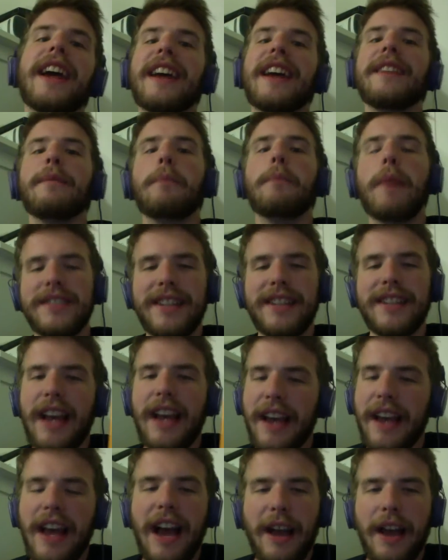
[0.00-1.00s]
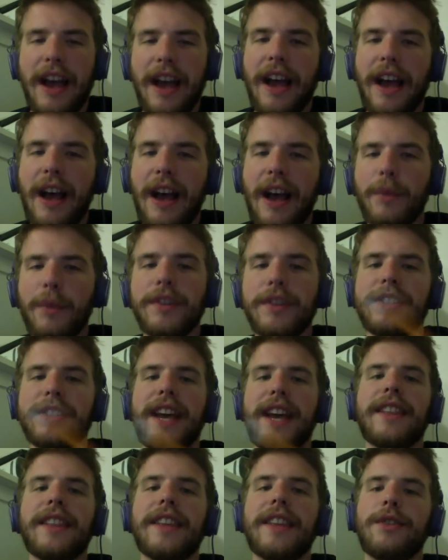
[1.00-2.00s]
and I want to just
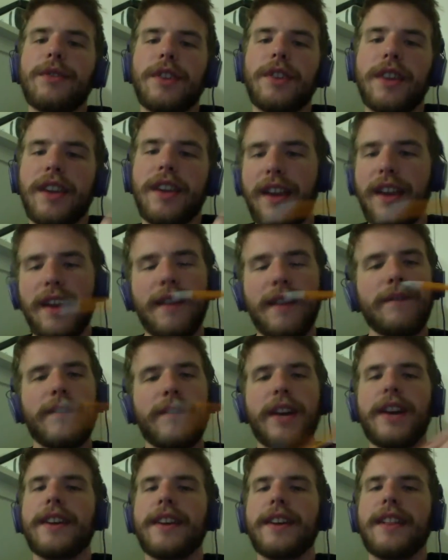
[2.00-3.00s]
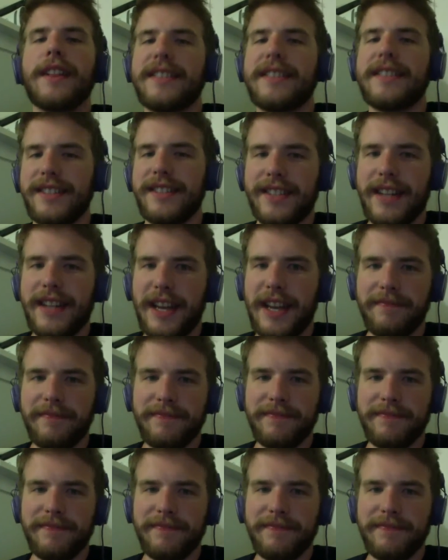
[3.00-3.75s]
add that you look very classy tonight.